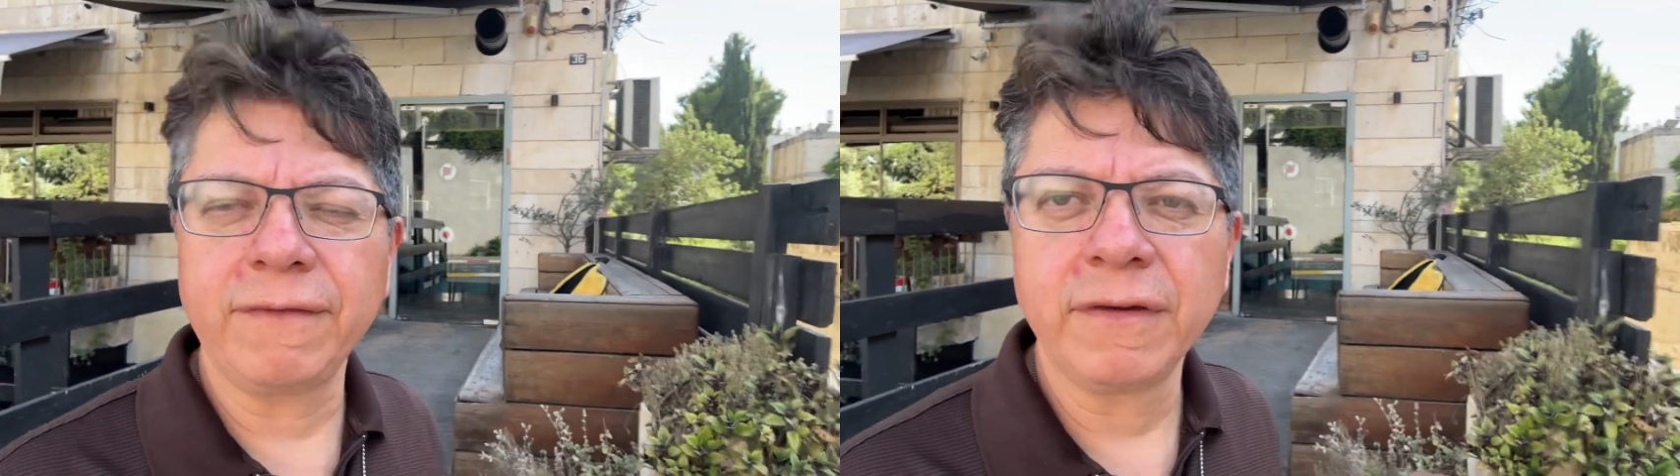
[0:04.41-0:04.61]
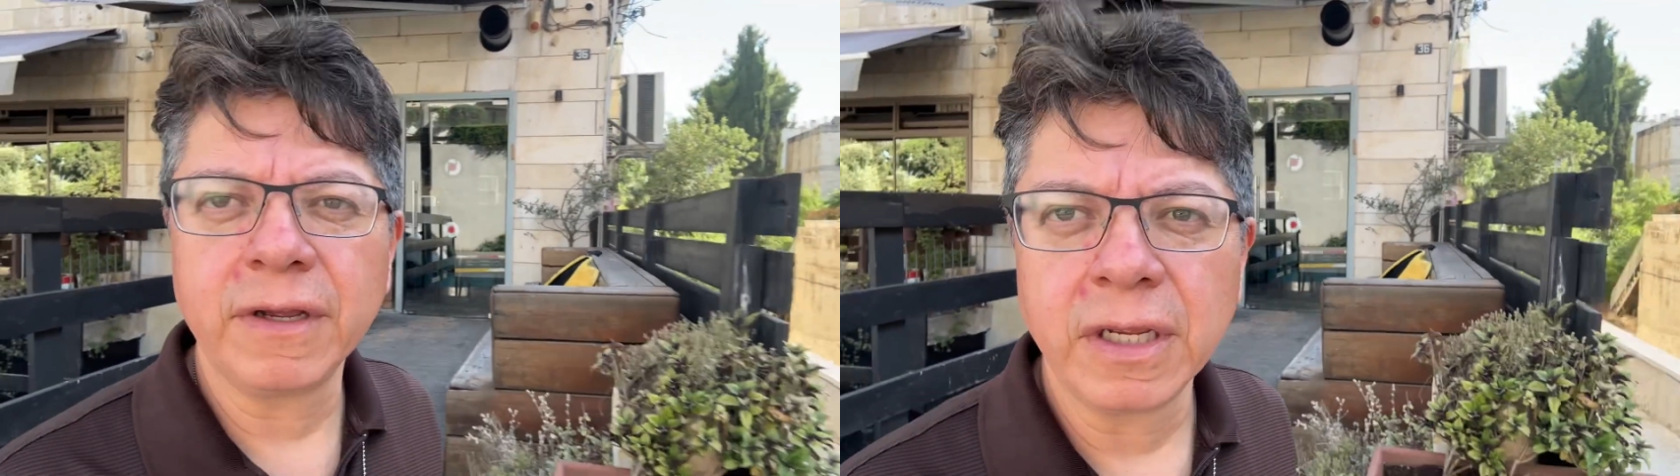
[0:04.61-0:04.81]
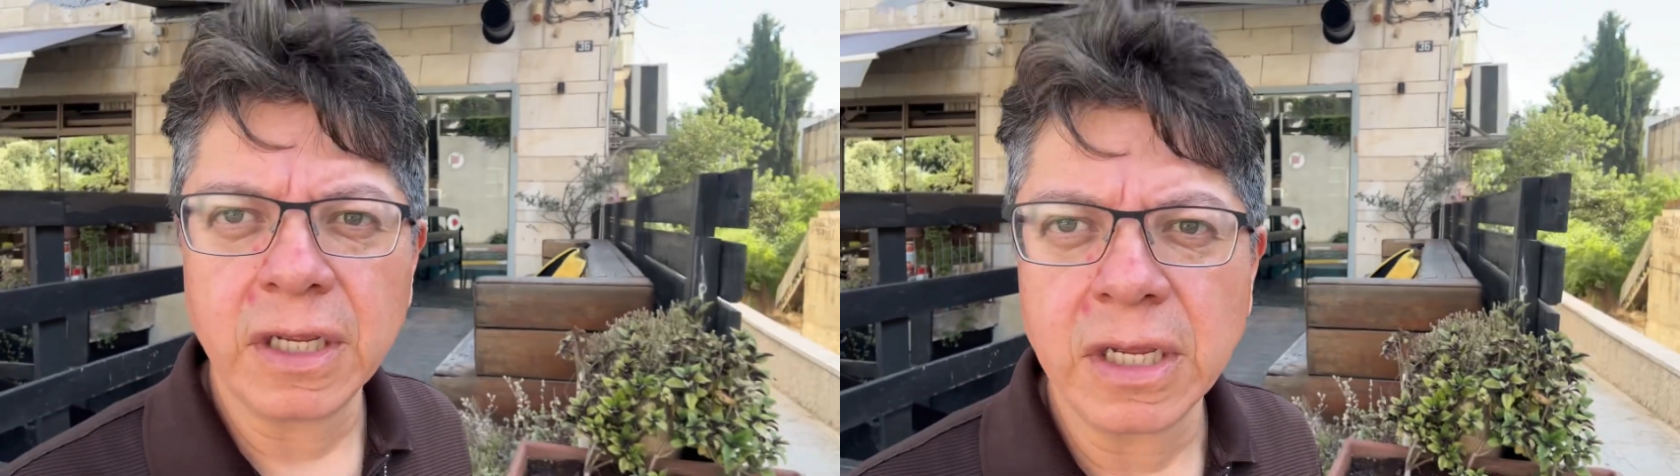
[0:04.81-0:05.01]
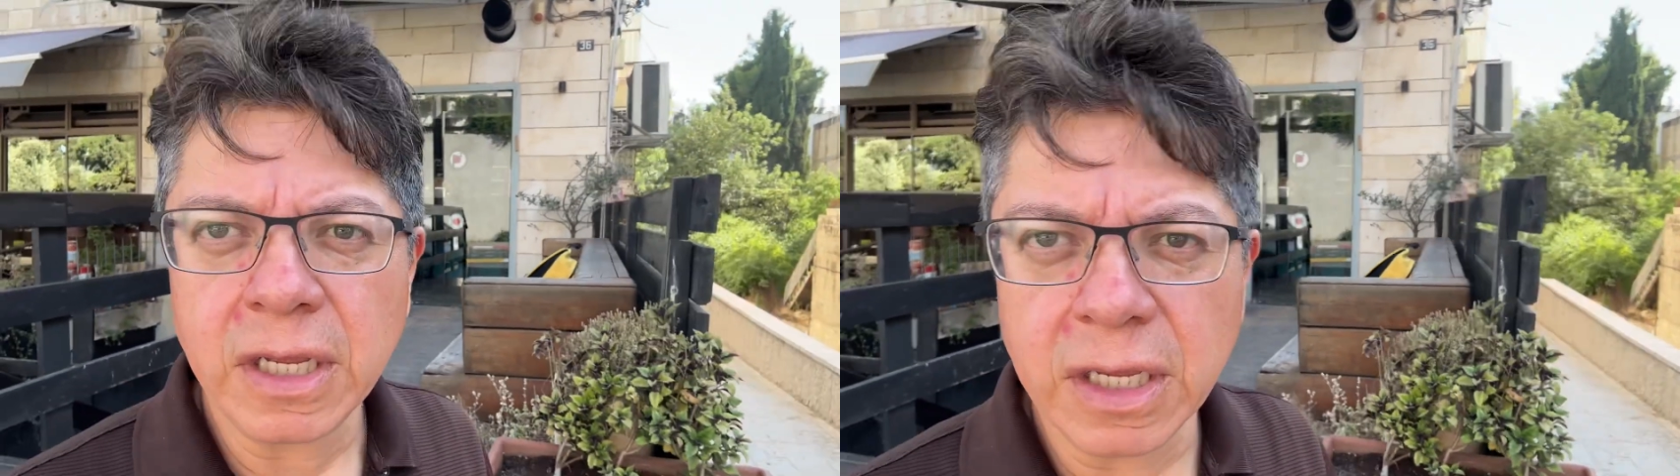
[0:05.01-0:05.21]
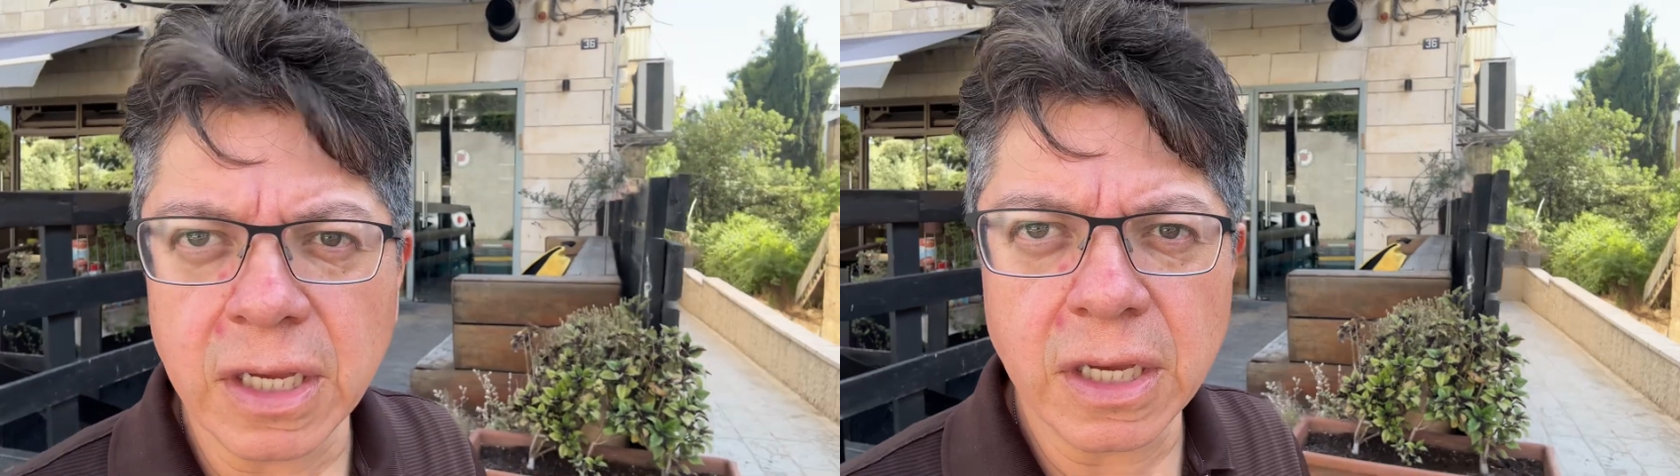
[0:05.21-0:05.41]

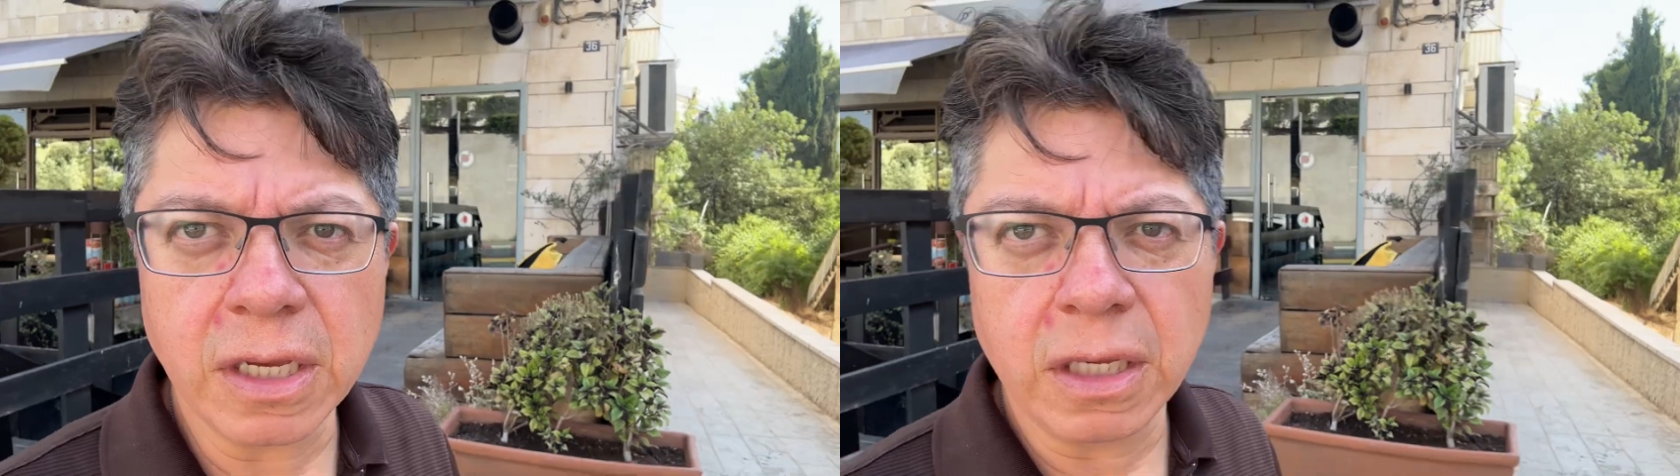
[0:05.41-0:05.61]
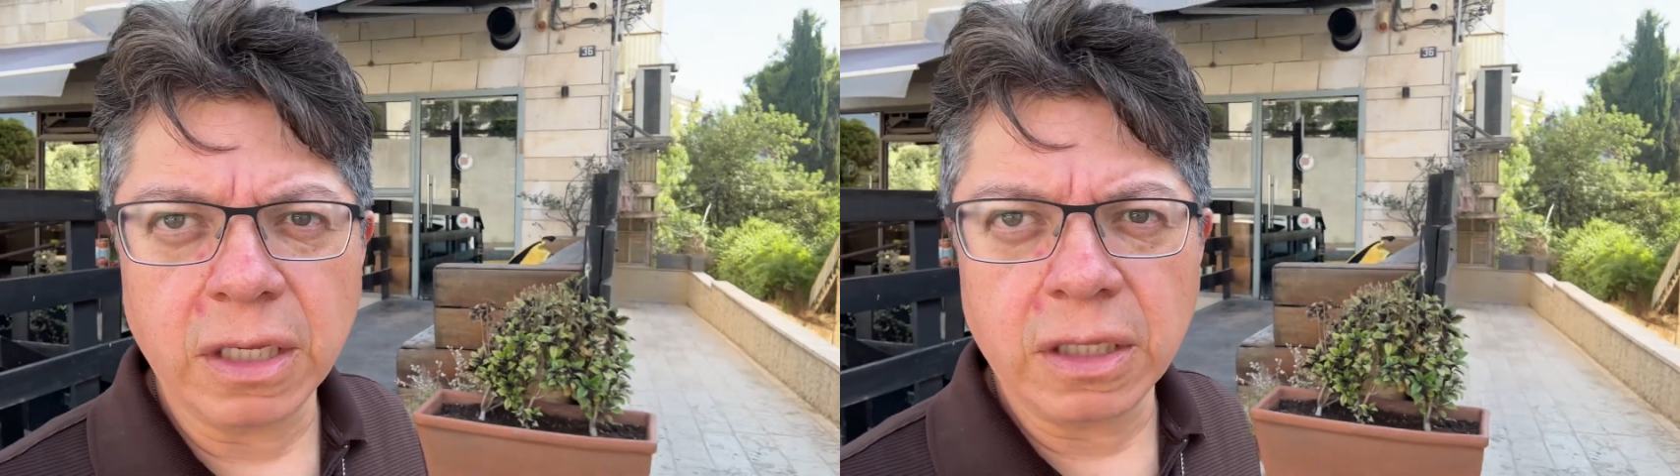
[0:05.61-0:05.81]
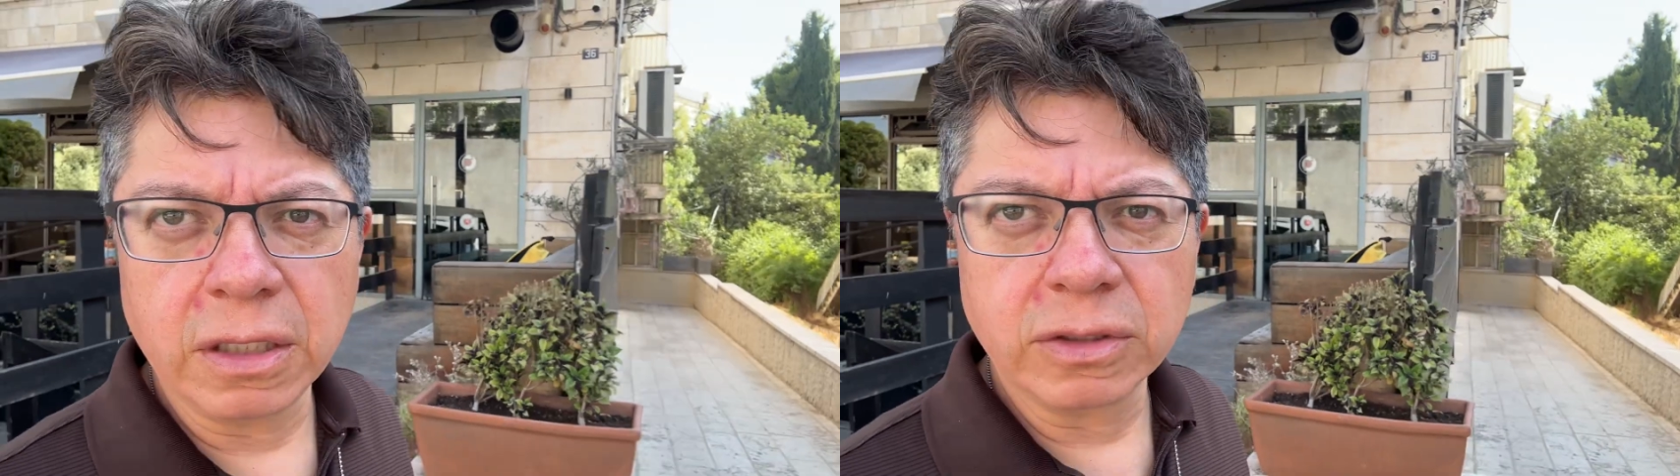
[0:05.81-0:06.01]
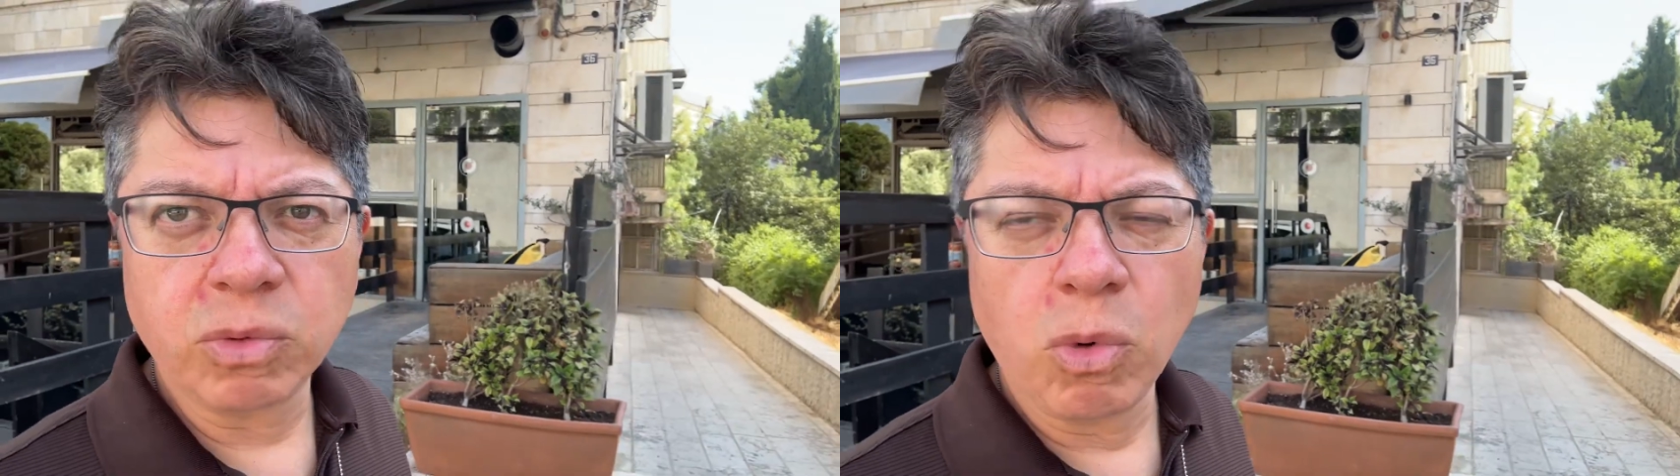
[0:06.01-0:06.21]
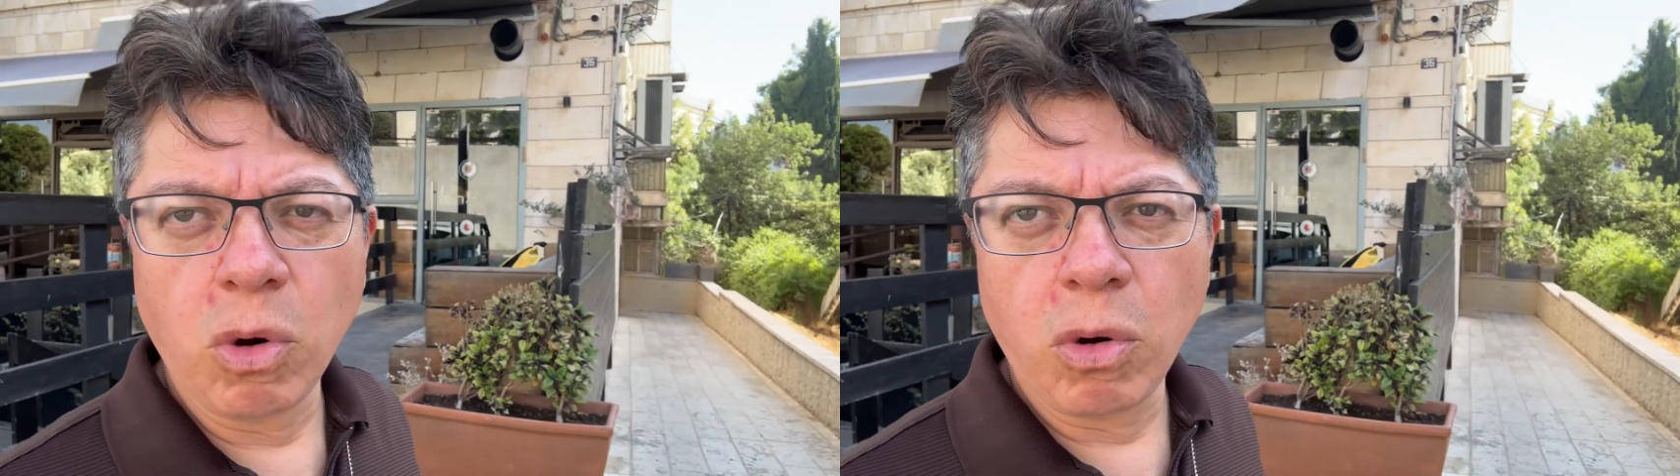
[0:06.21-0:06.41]
in this
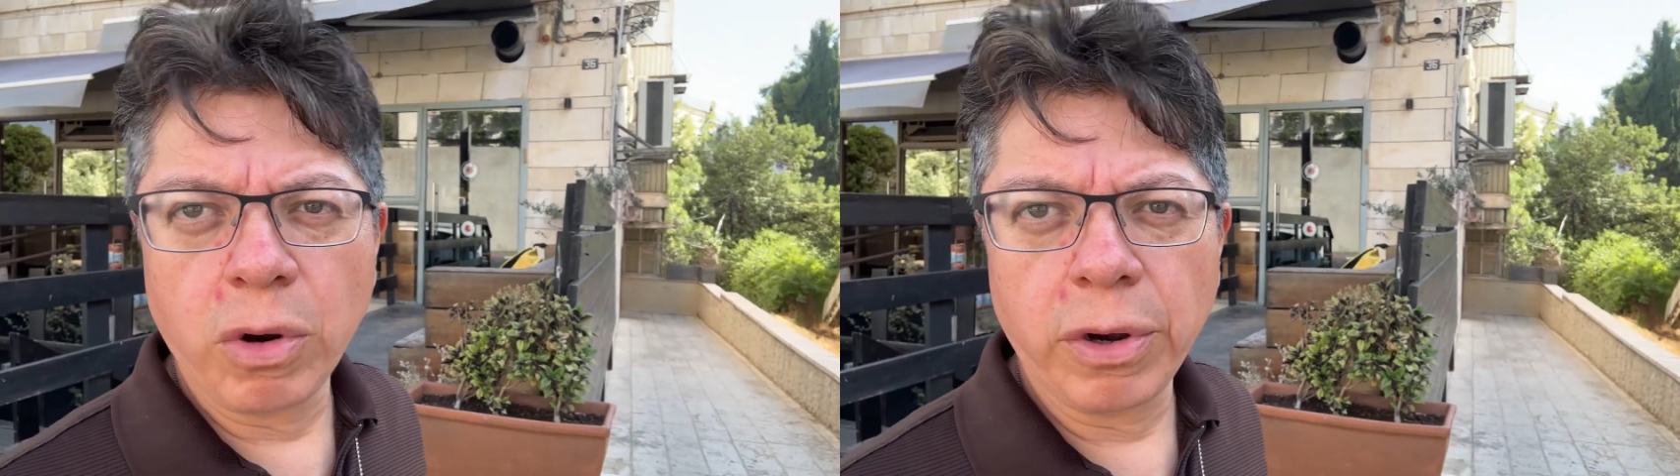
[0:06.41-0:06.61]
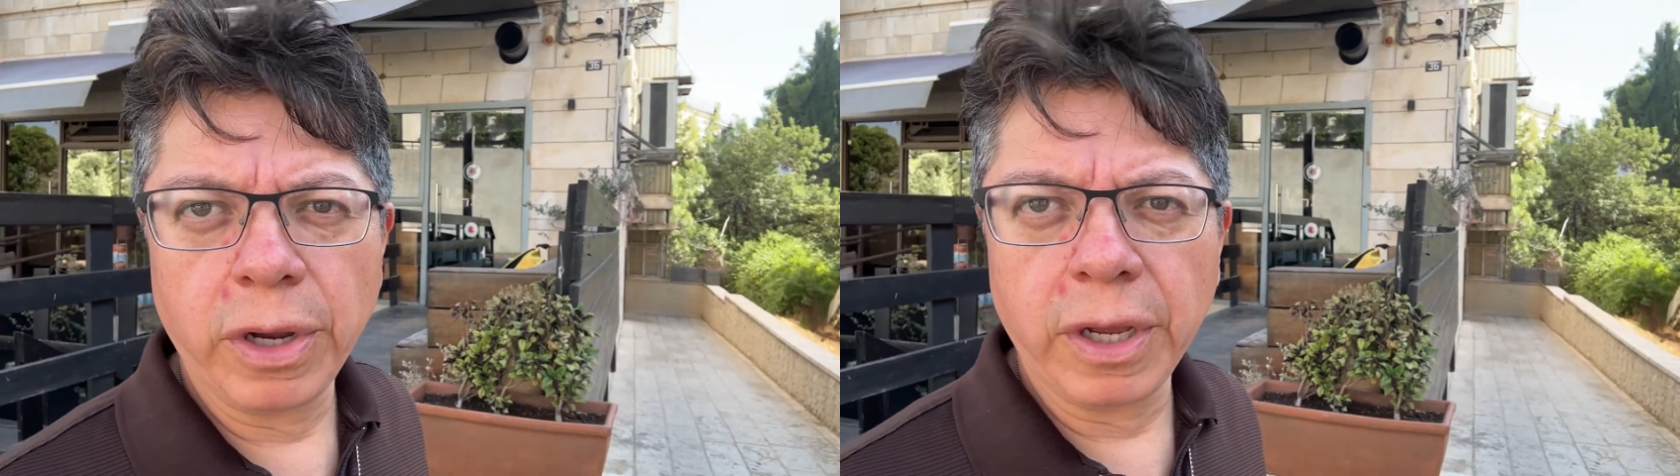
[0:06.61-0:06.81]
war